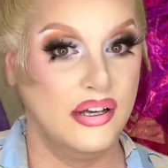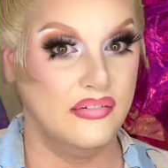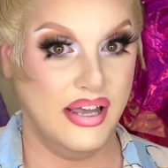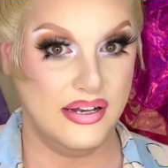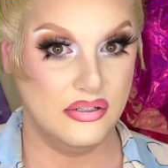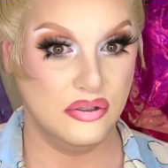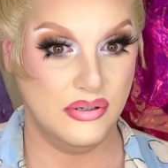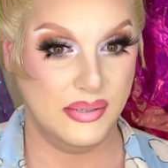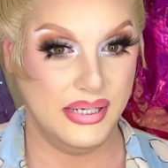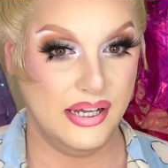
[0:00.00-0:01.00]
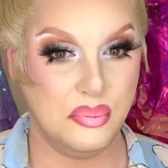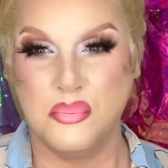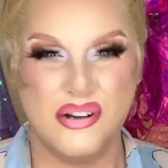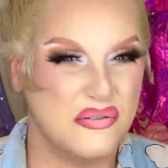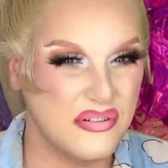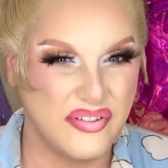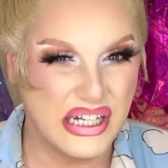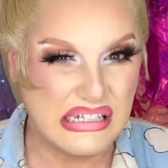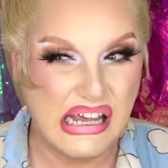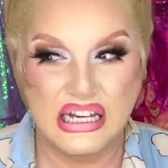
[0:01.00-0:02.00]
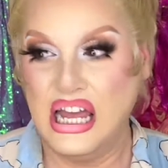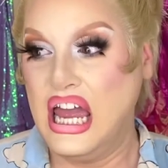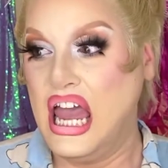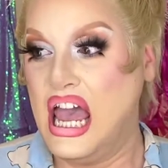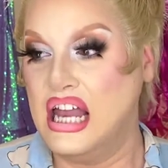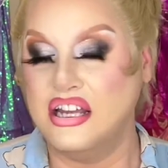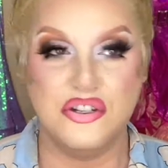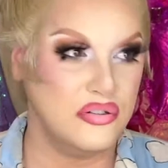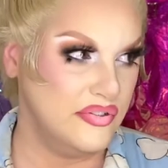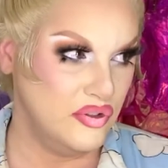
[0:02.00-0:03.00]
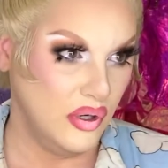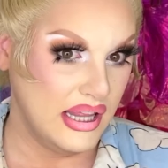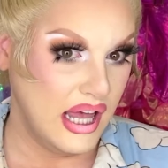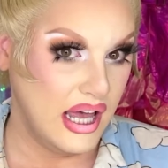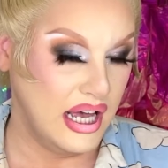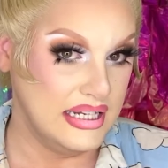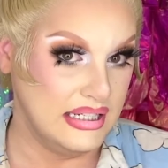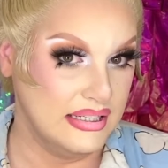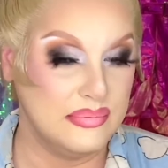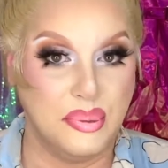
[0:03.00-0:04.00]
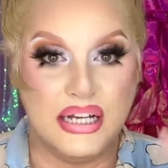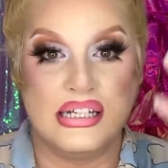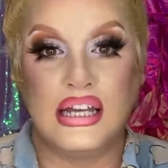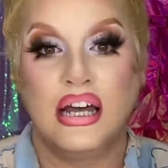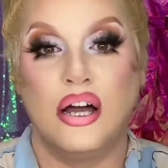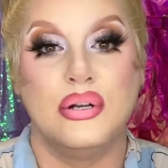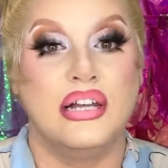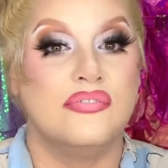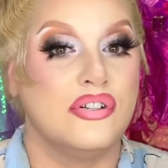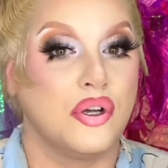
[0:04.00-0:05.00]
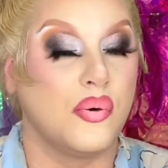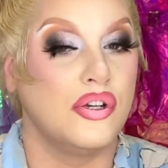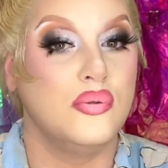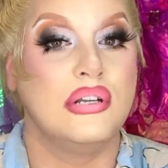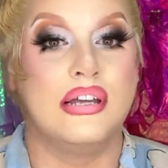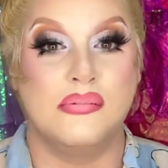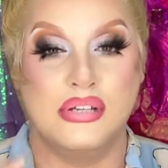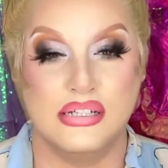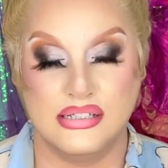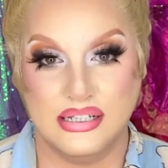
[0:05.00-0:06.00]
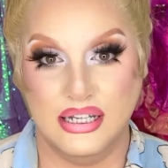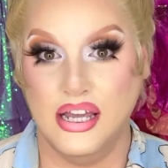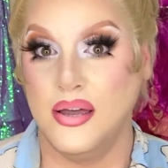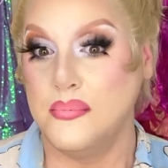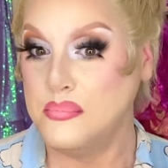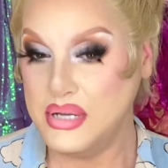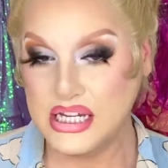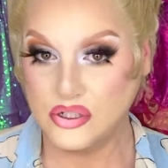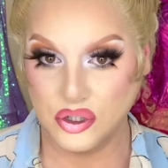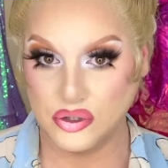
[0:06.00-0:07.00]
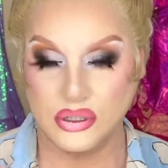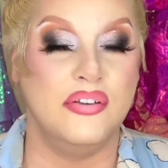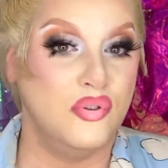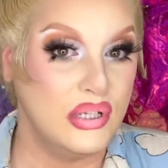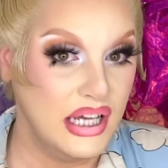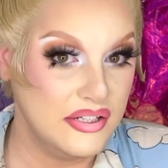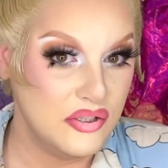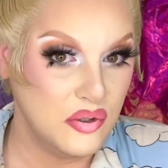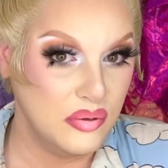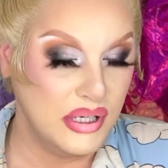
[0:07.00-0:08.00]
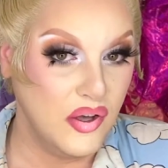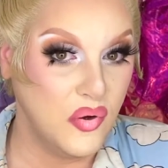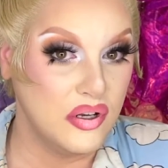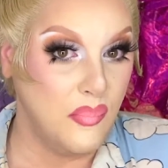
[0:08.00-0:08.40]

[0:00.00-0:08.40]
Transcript: of how to do drag makeup. But I've sort of finished that, and I do have a few ideas, but I would love to know what you would like to see me do. If you would like to join me on